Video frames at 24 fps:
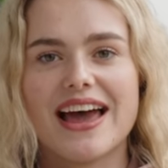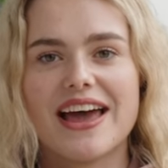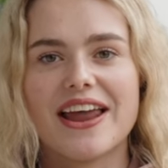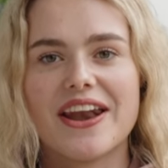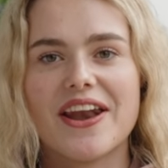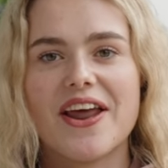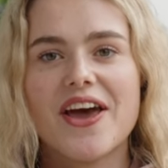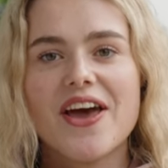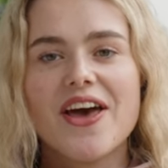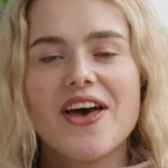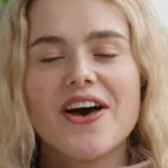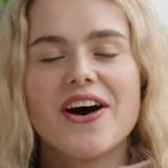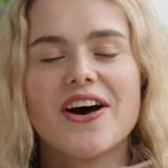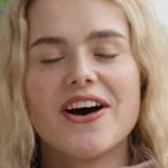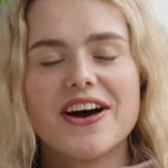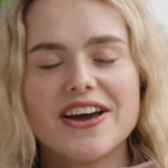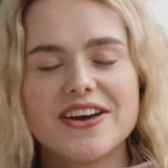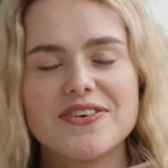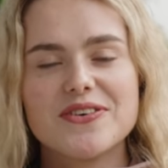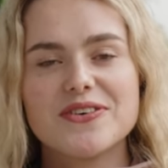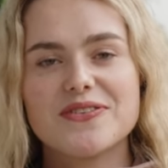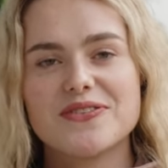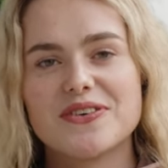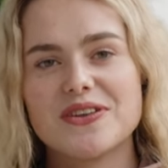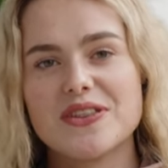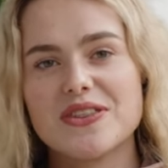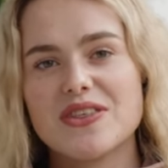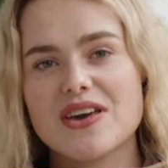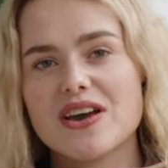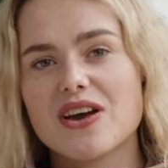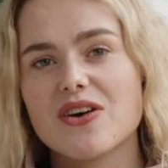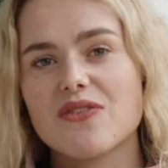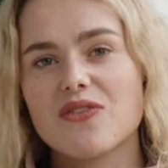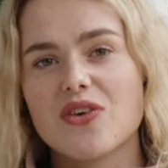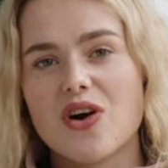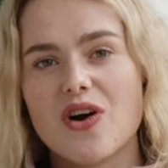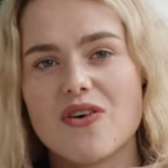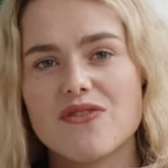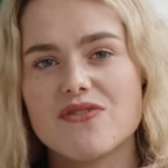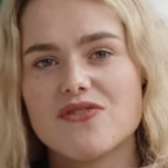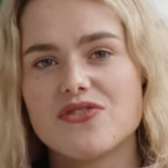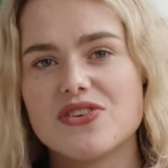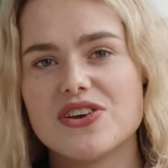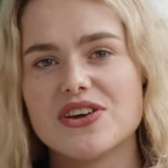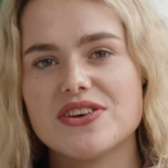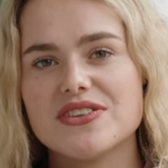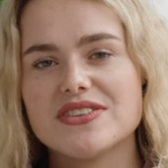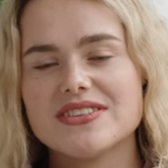And I often think of
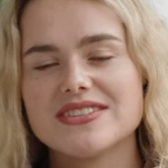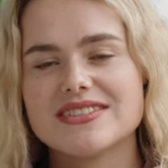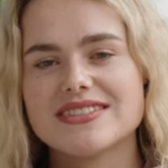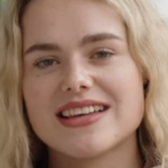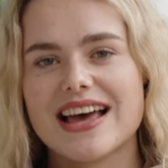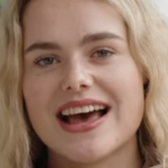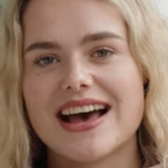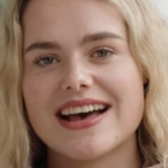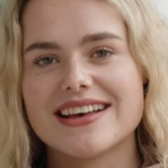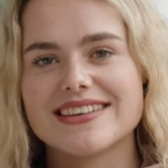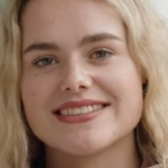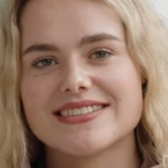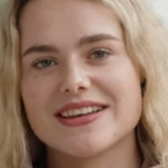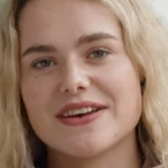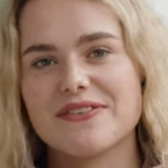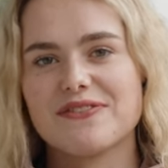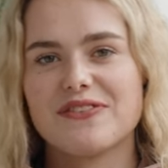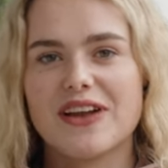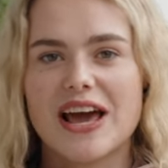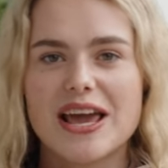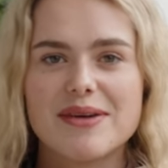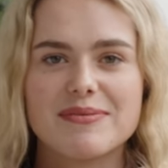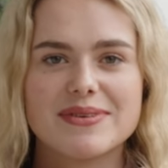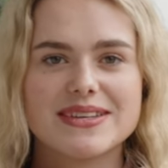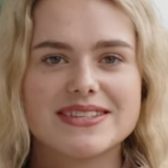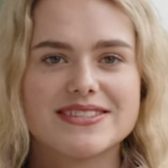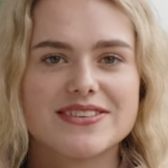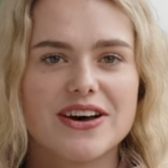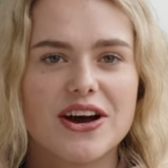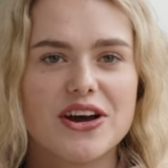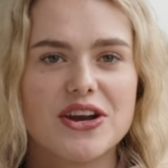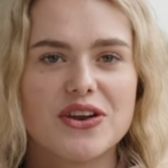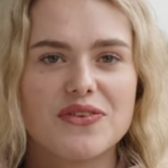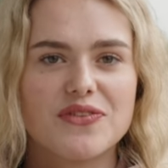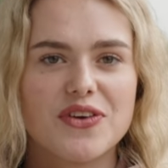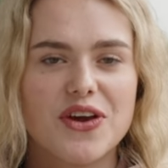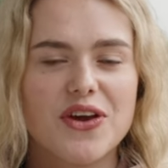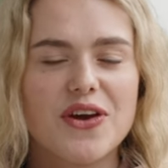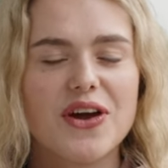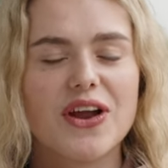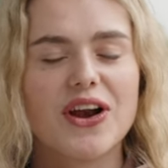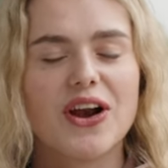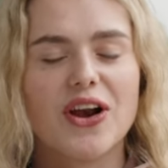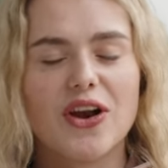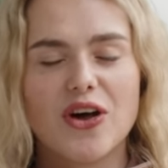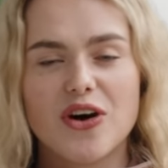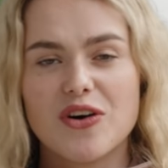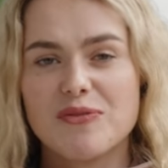confidence as a flame inside of you,
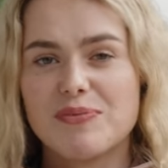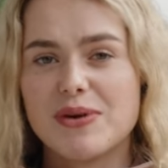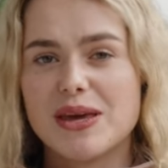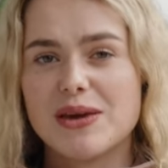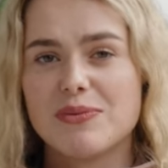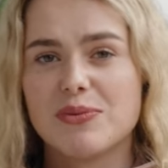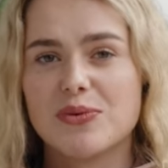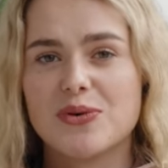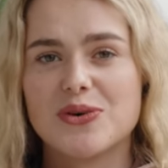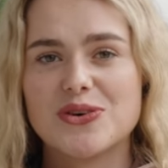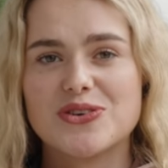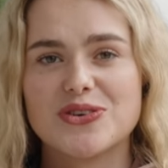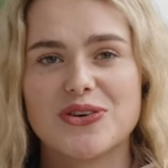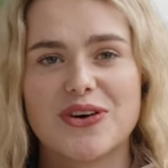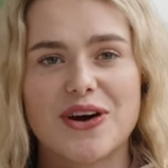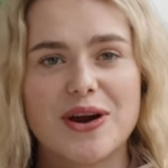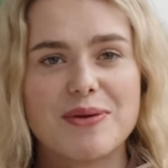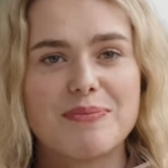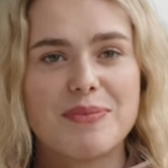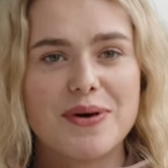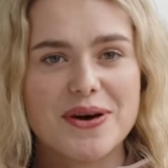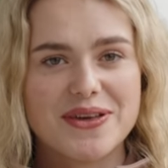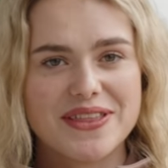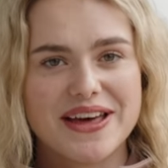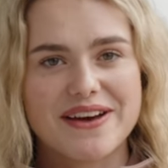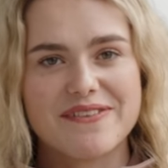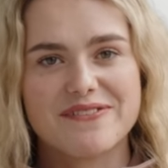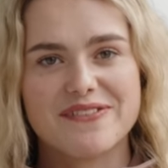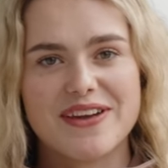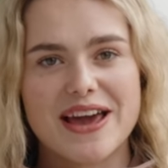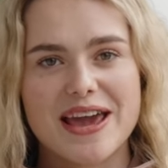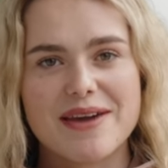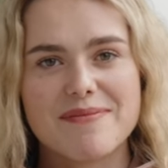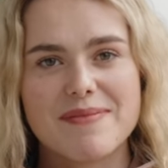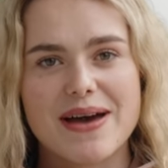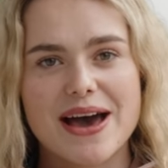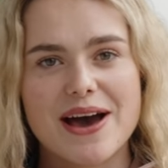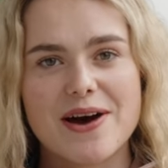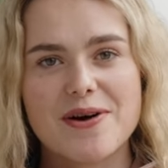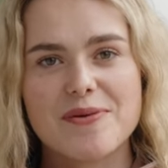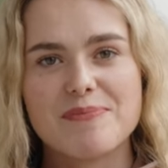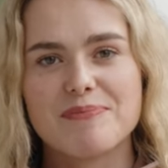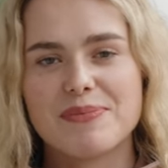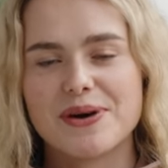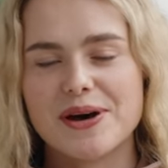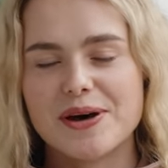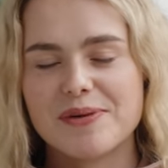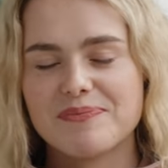and a lot of people will try and put that flame
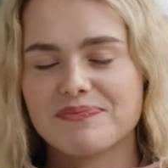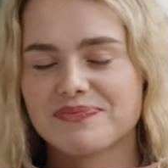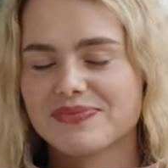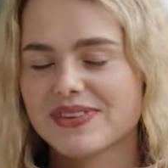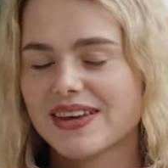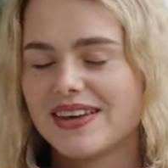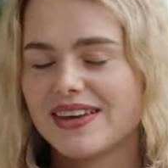out, but